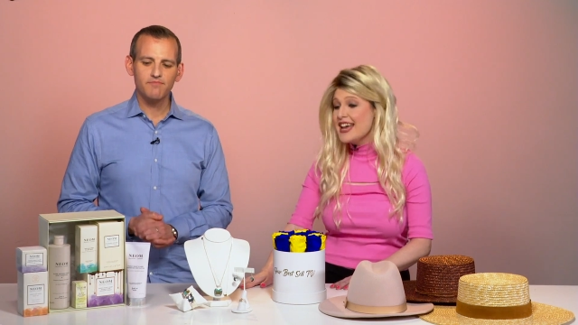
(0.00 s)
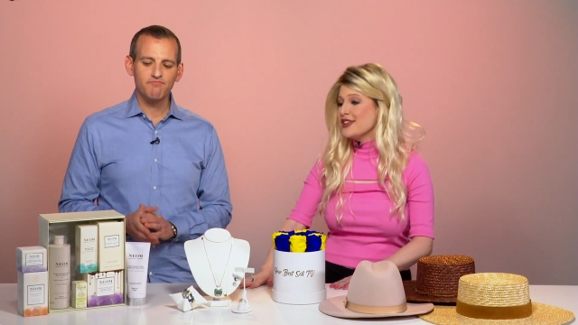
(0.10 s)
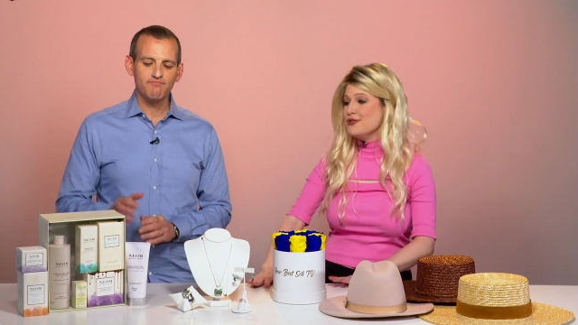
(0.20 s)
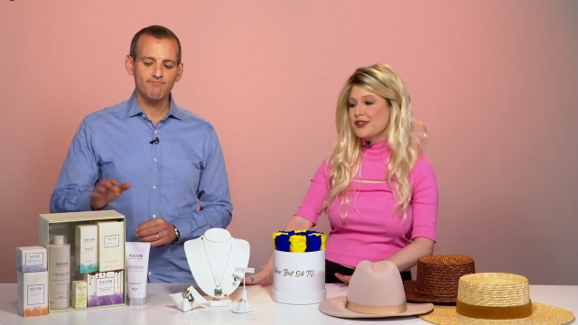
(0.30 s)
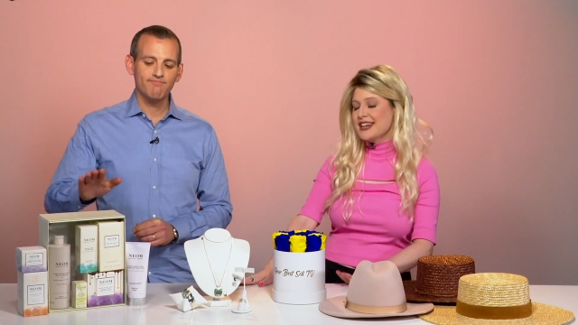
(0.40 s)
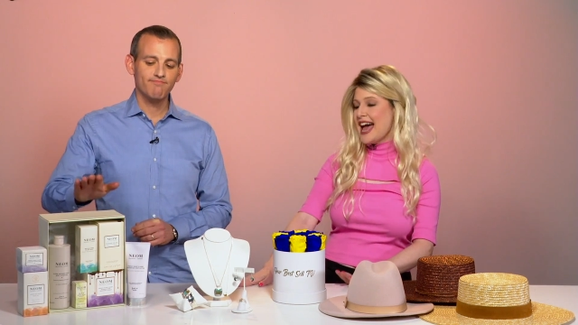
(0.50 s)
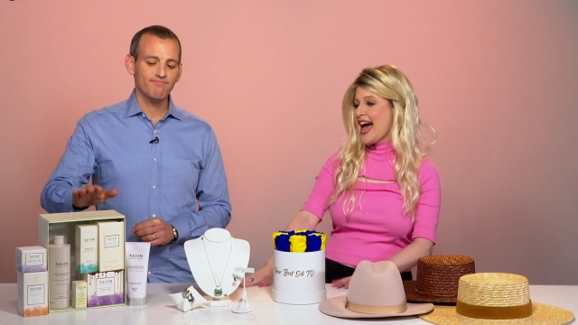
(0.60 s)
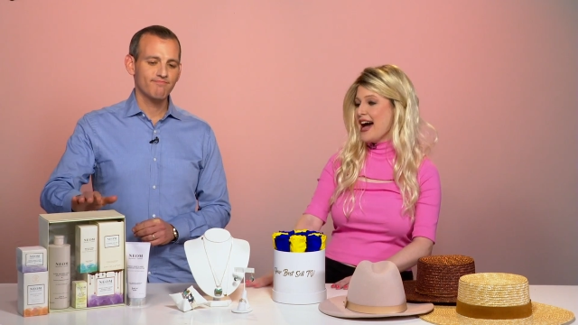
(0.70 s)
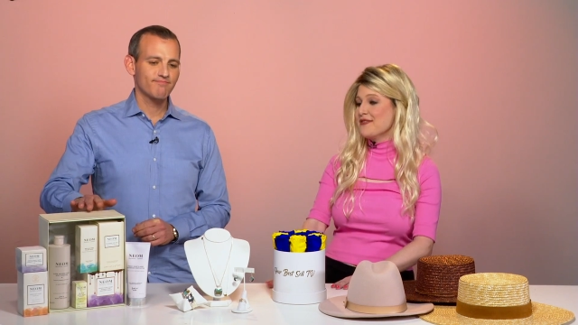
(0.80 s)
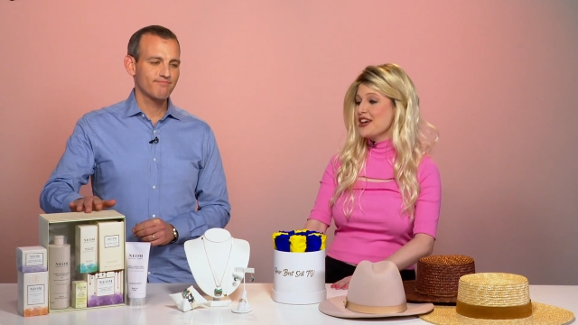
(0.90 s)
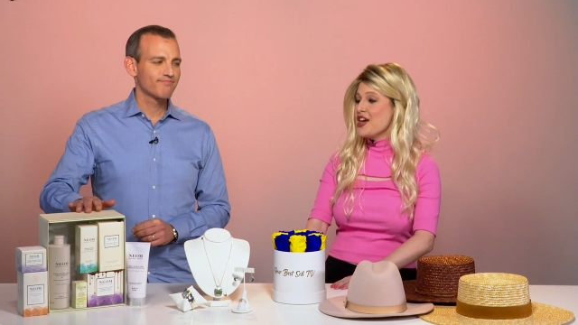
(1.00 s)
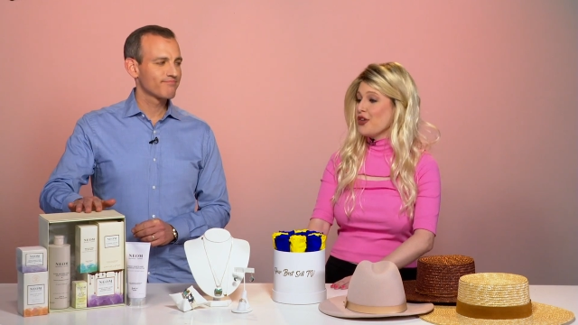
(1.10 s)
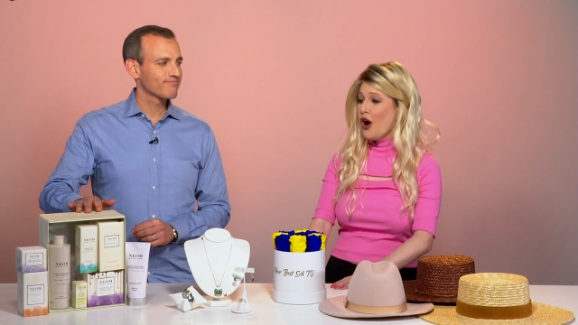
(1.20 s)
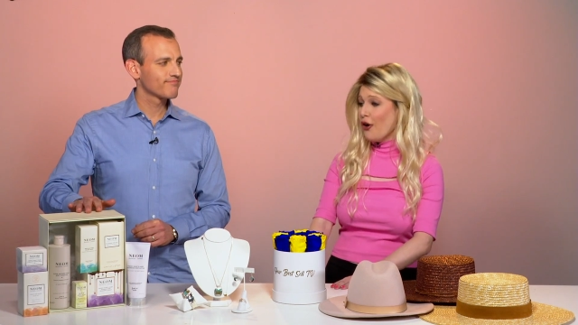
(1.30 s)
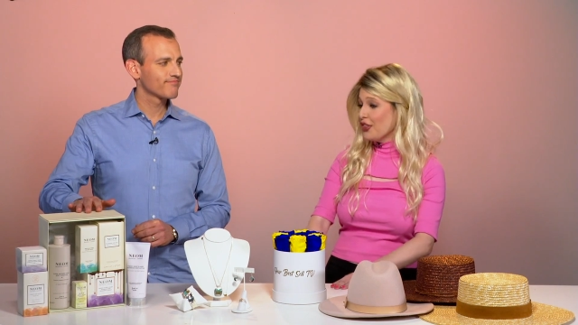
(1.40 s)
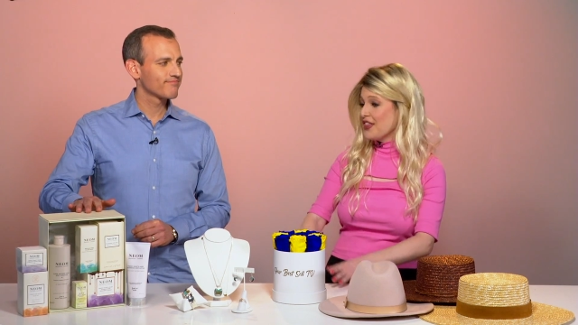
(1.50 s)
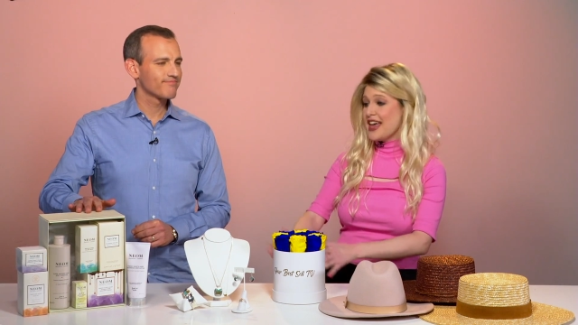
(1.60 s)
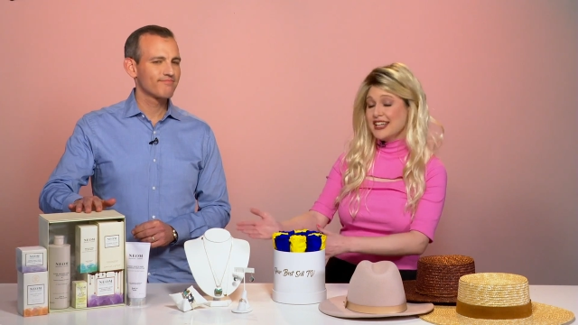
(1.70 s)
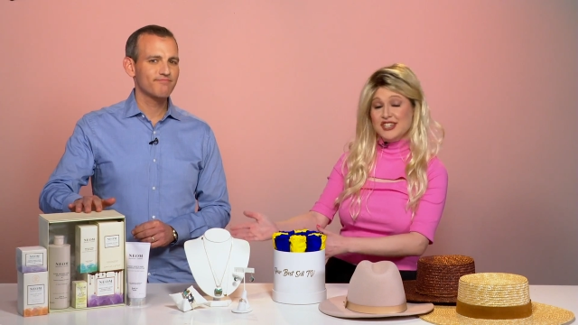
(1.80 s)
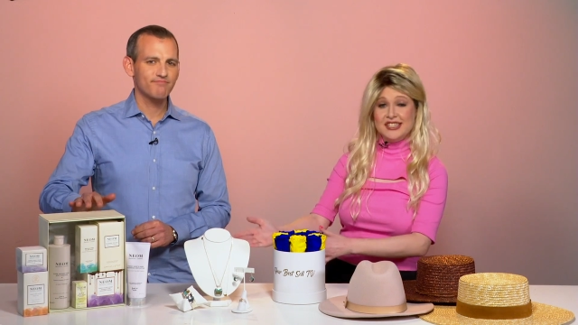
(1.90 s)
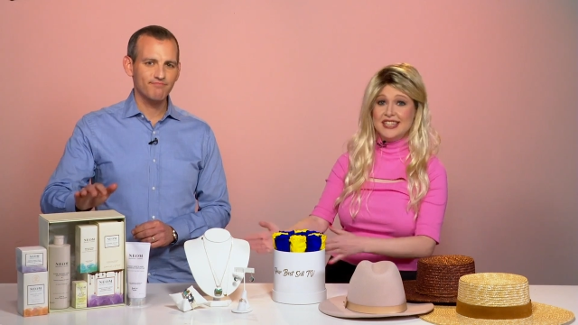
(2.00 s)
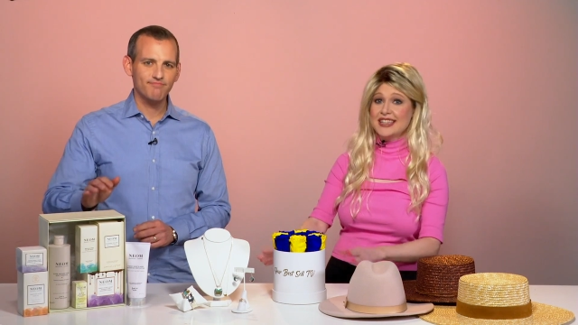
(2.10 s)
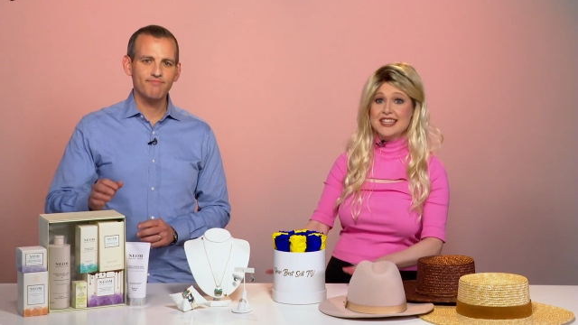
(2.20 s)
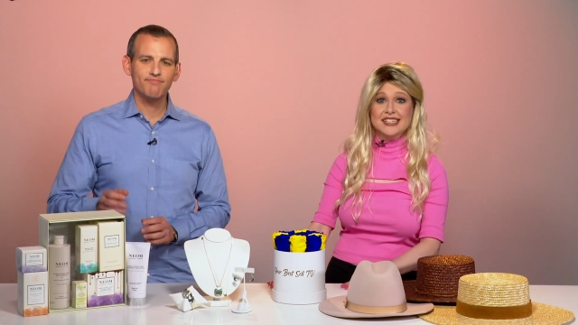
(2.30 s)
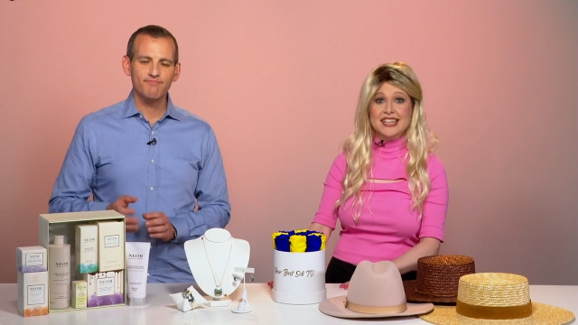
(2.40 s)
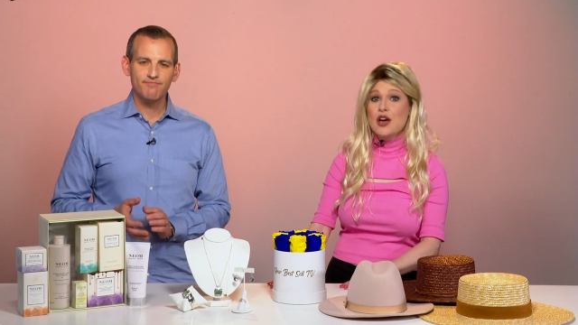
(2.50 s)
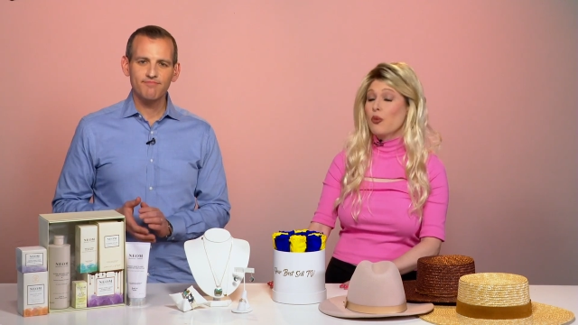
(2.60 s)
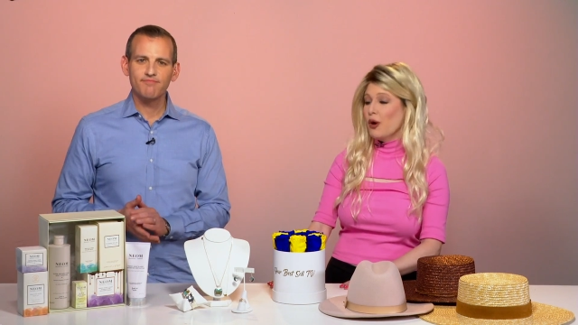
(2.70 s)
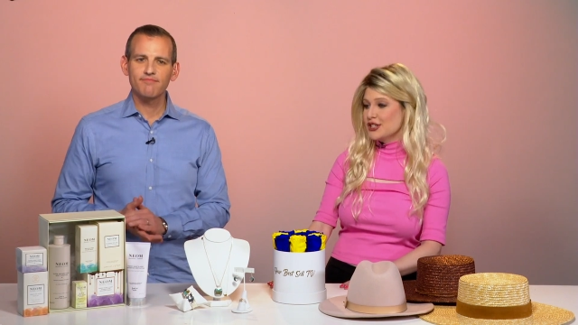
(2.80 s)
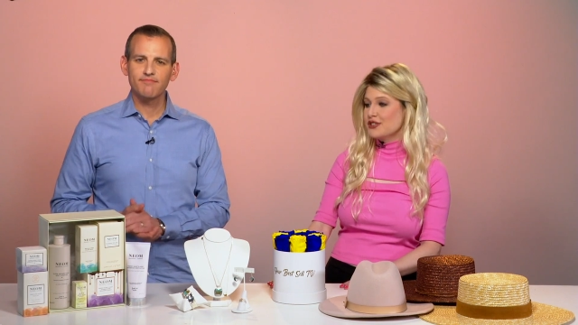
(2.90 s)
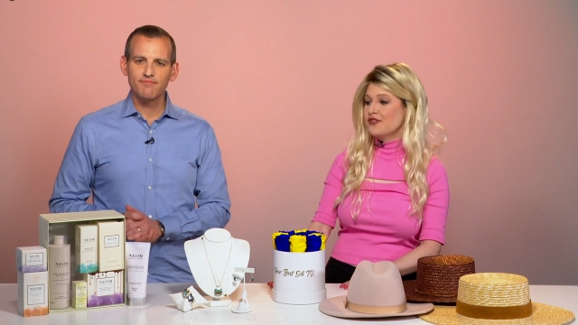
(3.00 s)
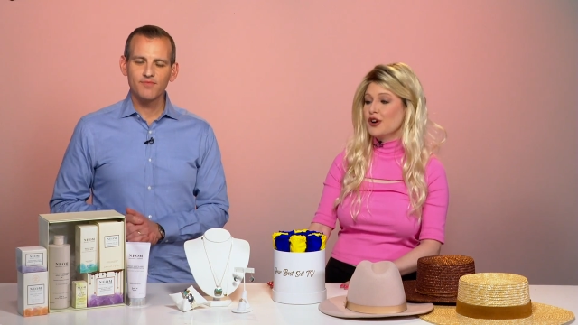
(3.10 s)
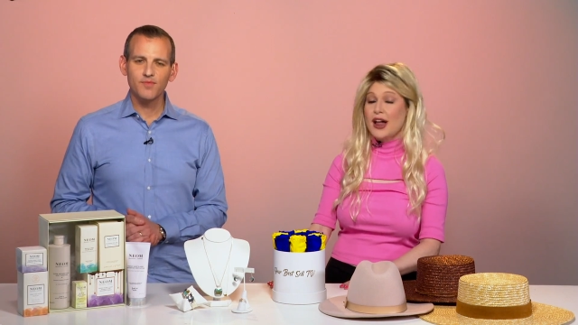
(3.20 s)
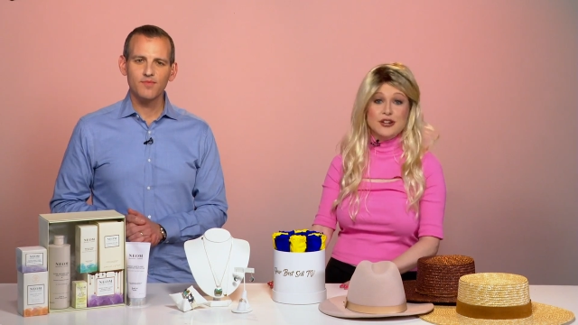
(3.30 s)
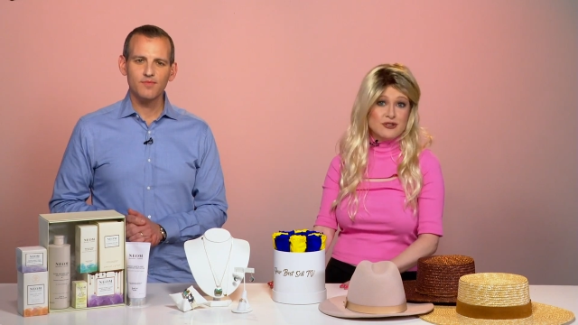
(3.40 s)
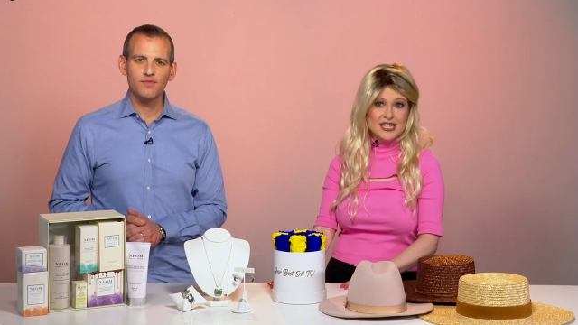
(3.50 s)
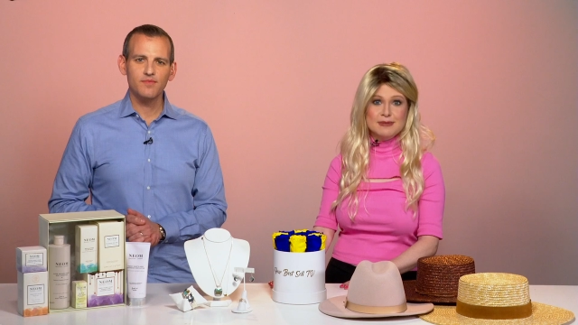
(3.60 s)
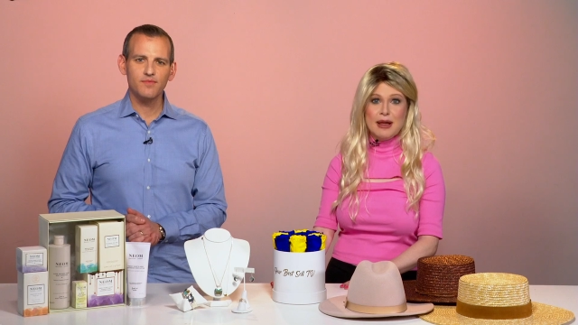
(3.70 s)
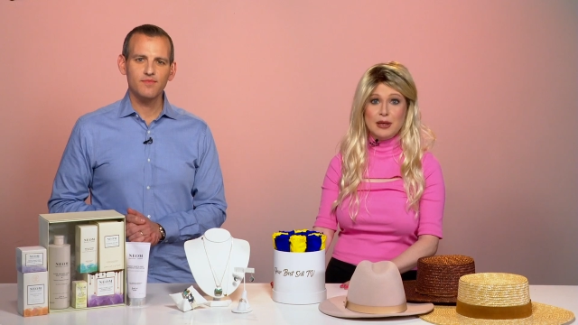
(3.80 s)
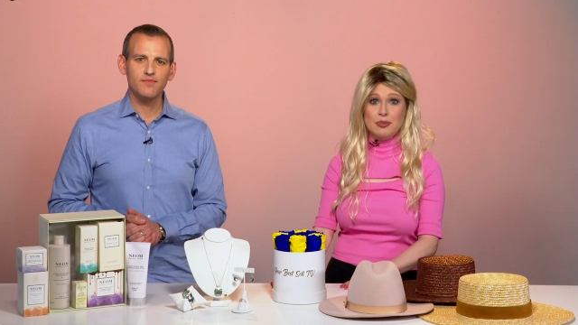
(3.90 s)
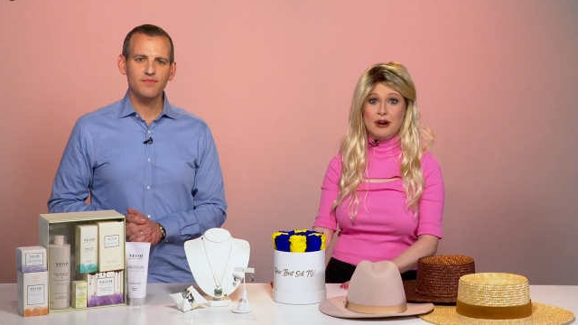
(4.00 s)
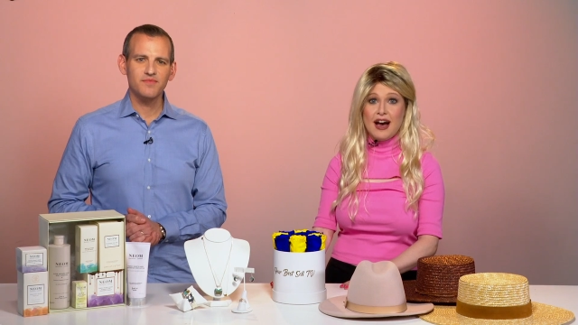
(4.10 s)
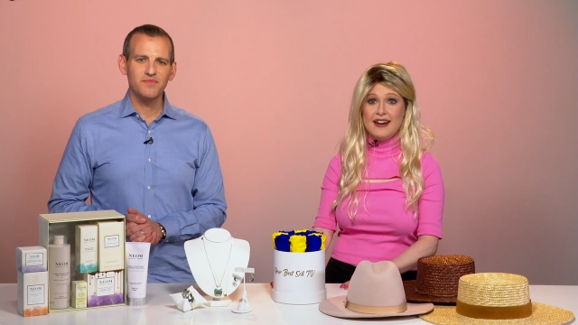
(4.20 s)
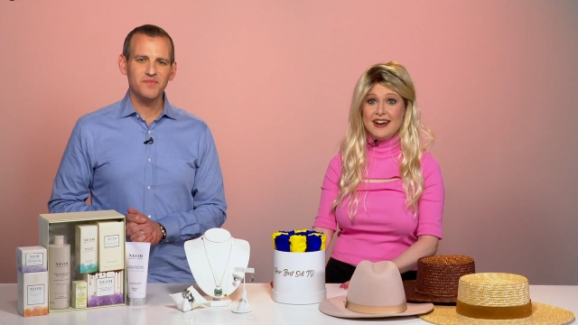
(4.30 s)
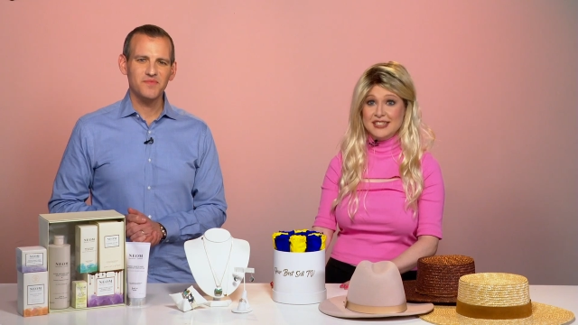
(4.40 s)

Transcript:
Speaker 1: you can have the whole thing just in these wonderful and great smelling products.